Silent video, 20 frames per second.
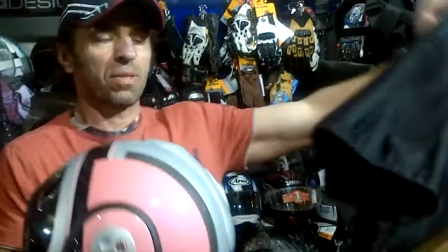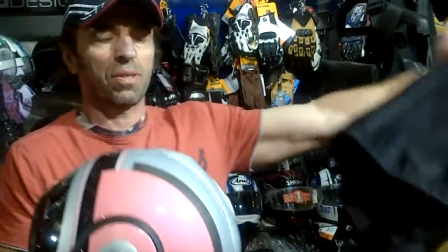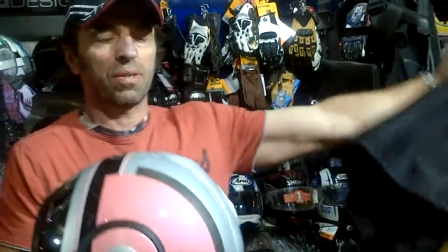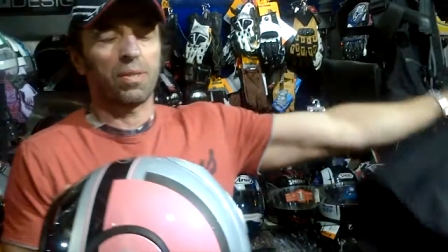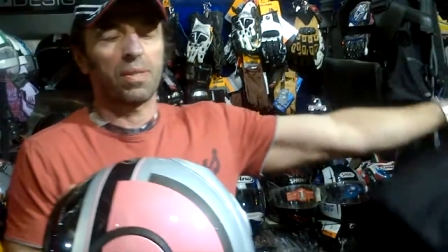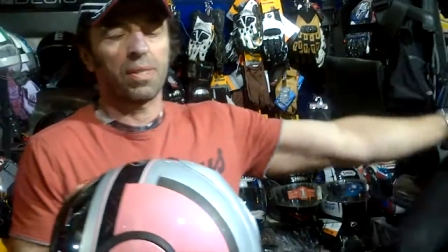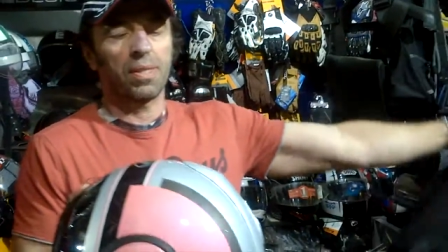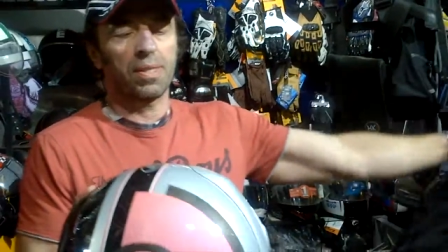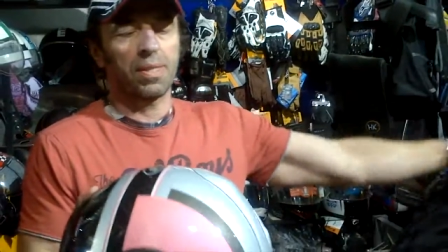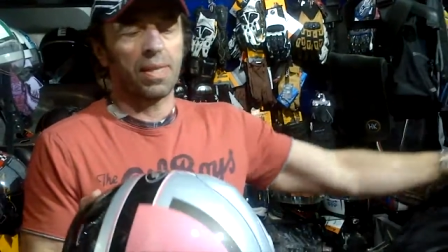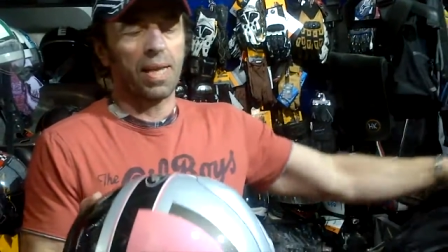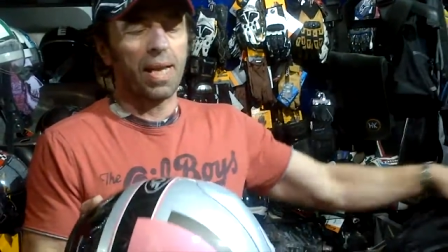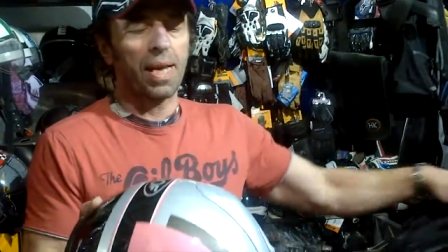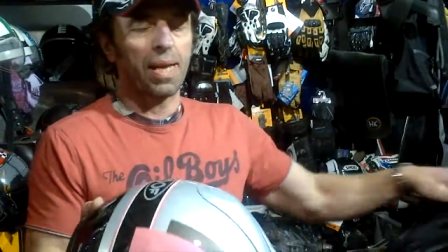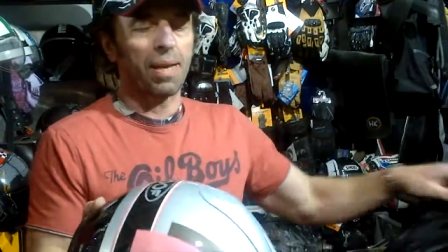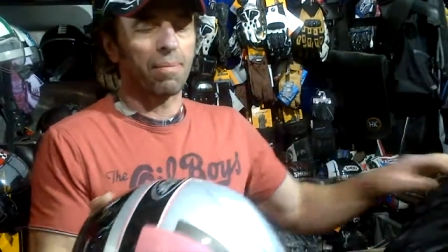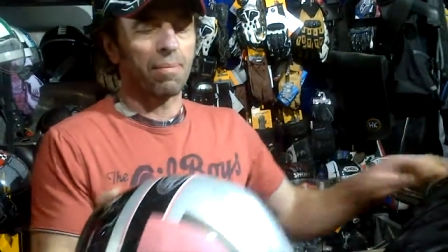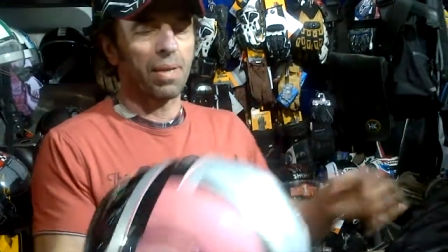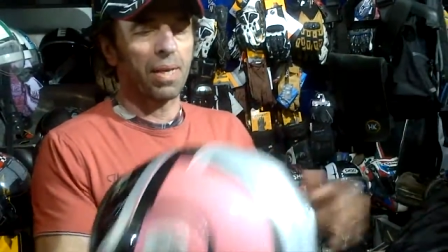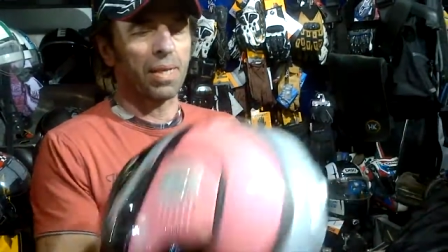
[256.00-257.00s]
on this,
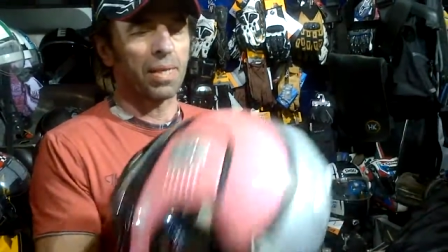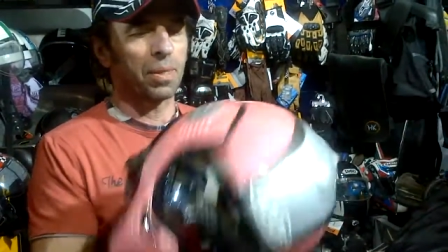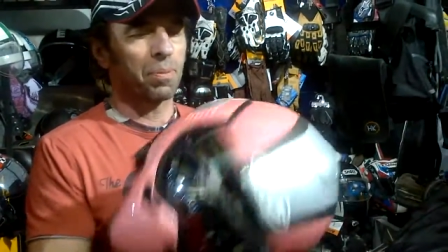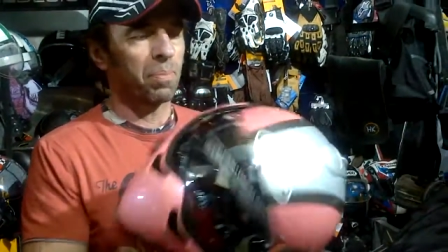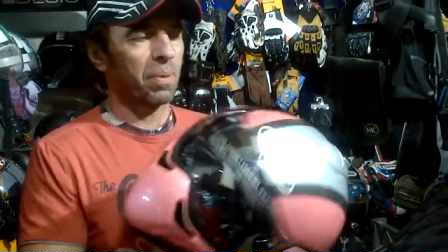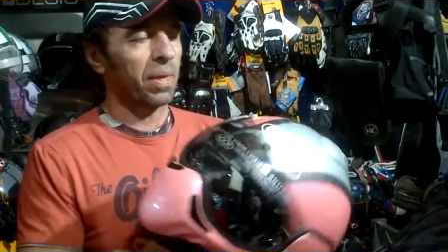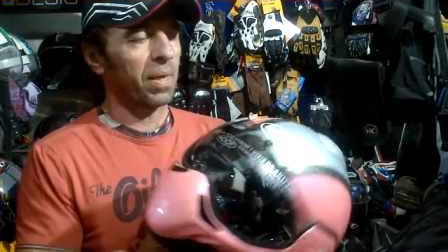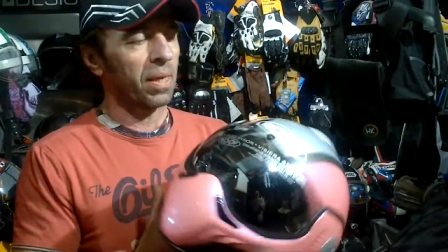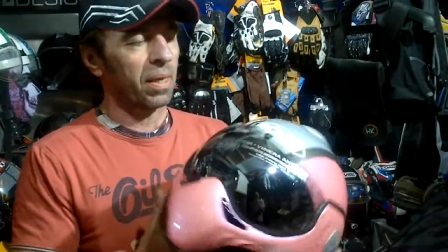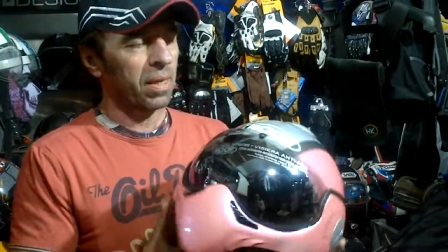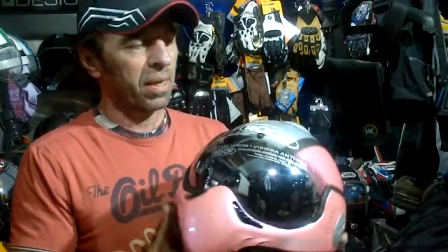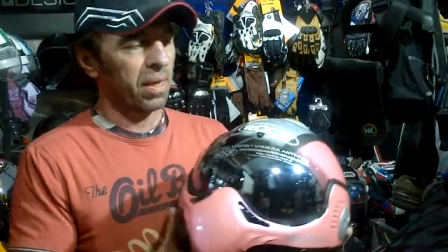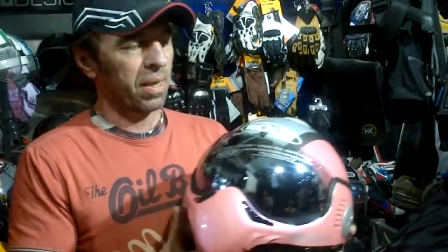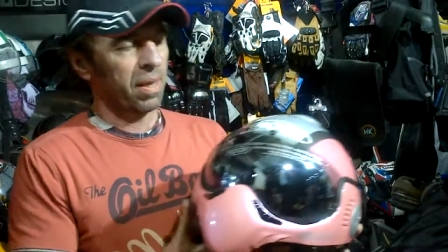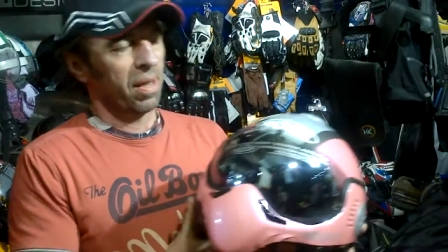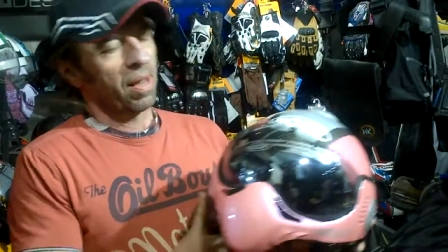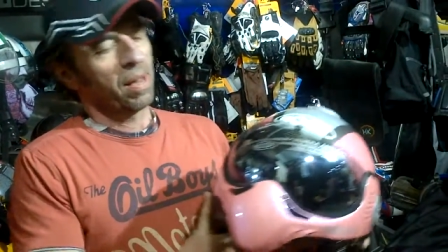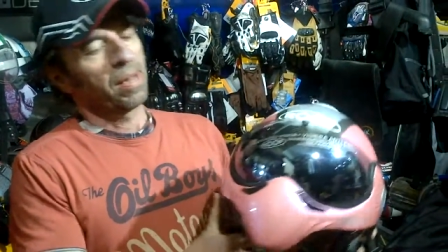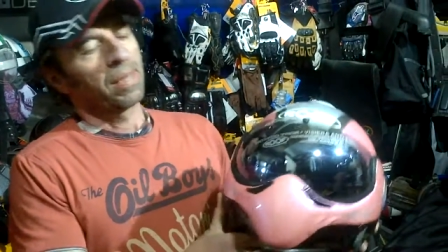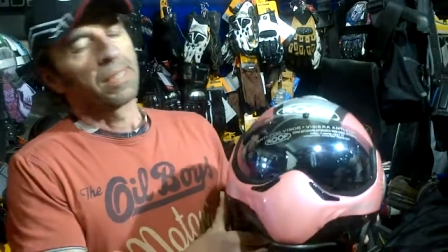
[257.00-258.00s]
damn, that is pink.
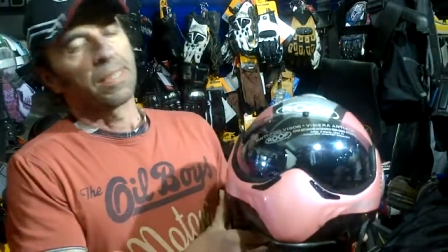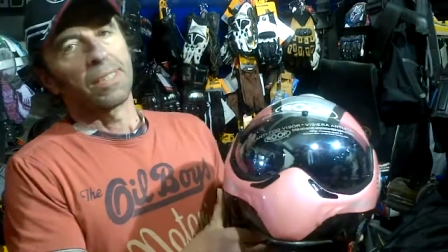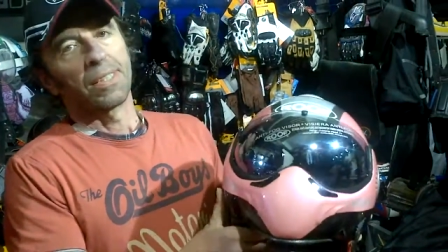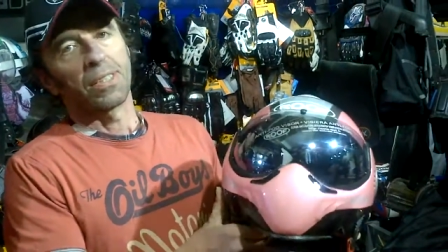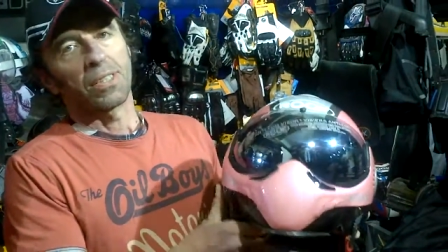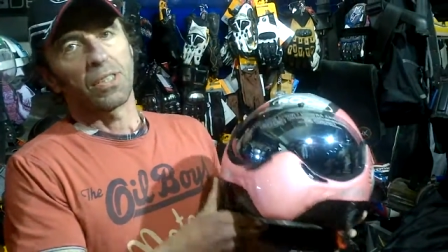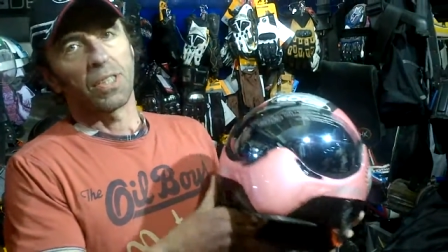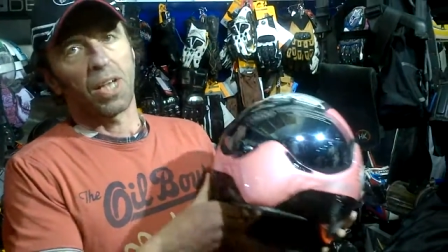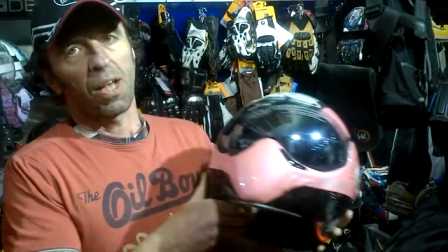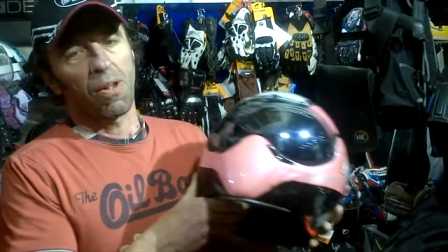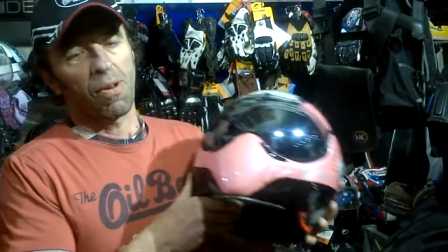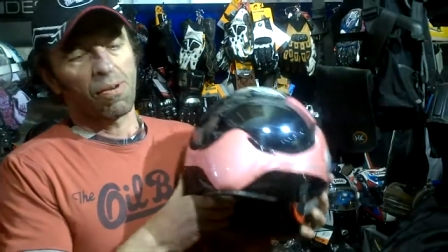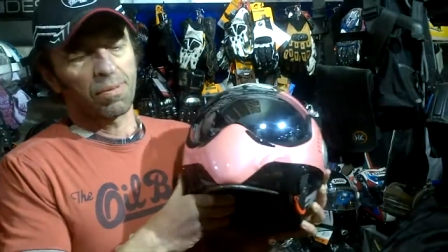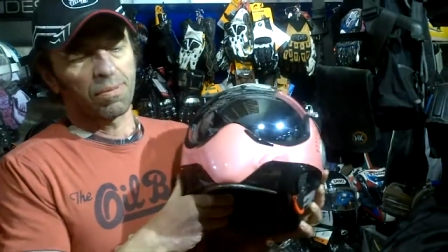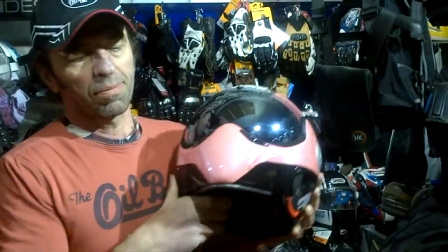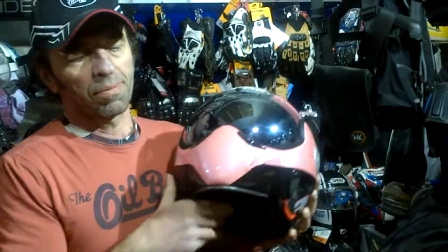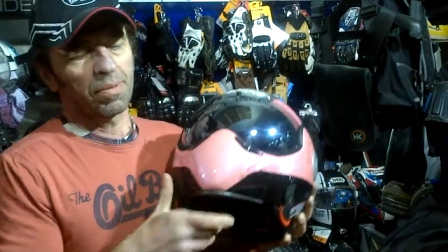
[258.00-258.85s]
So,